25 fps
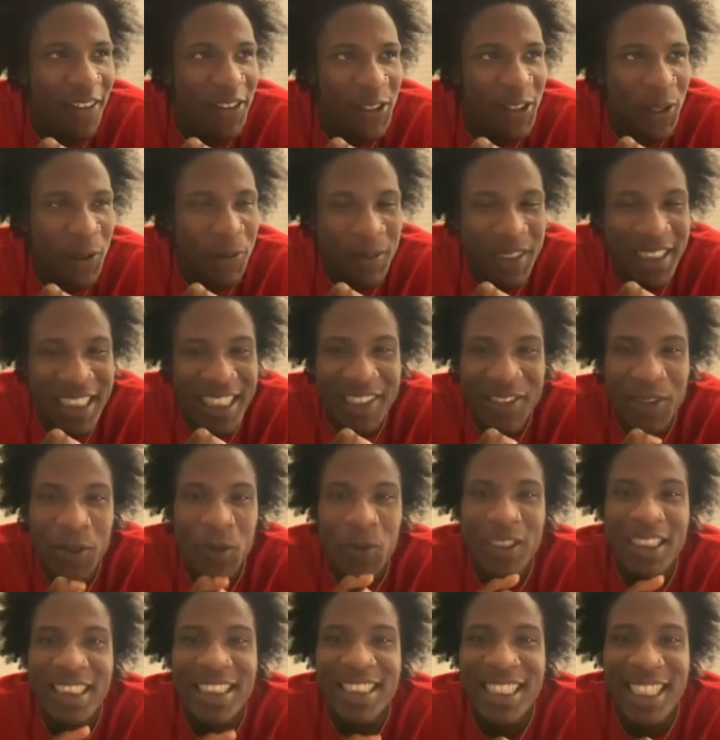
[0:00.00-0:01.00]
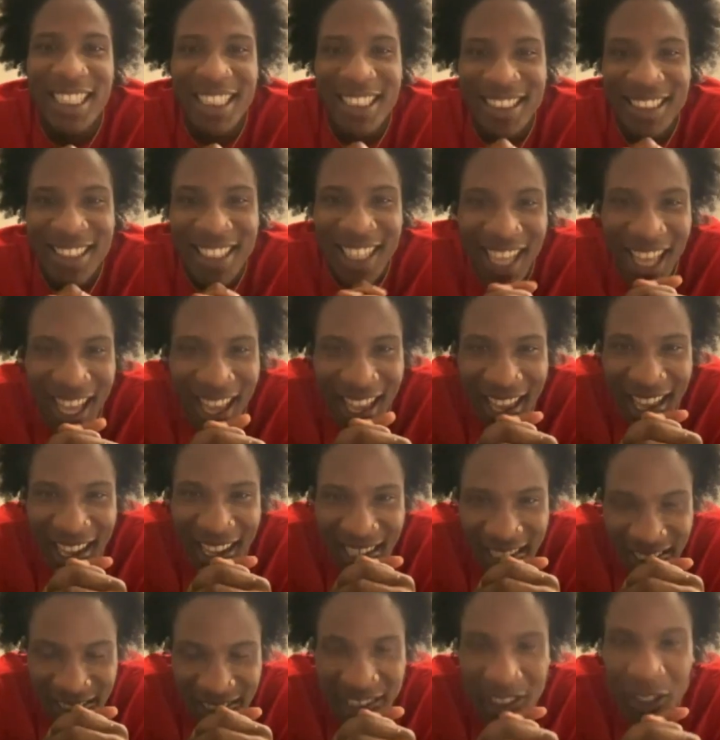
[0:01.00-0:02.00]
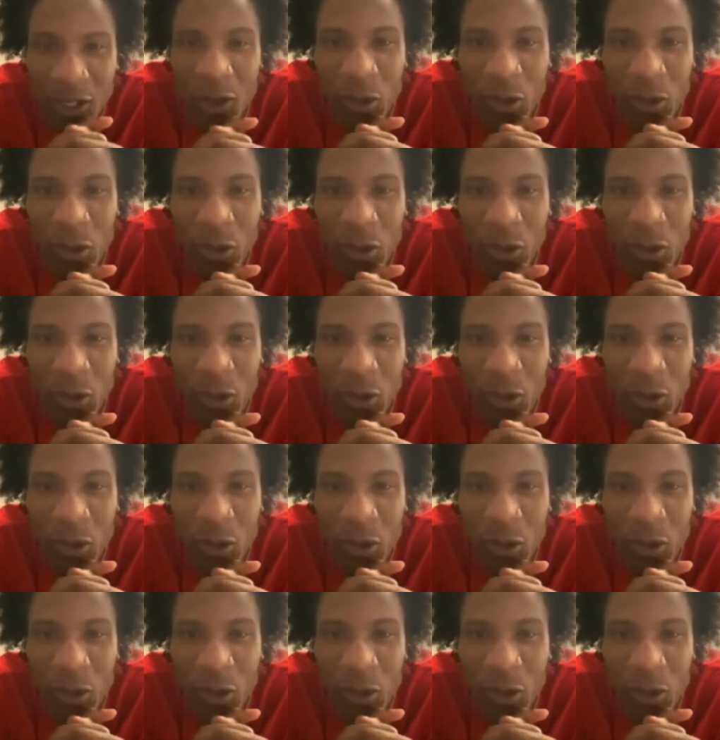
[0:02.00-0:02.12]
So I'm gonna say 26. Cause he gonna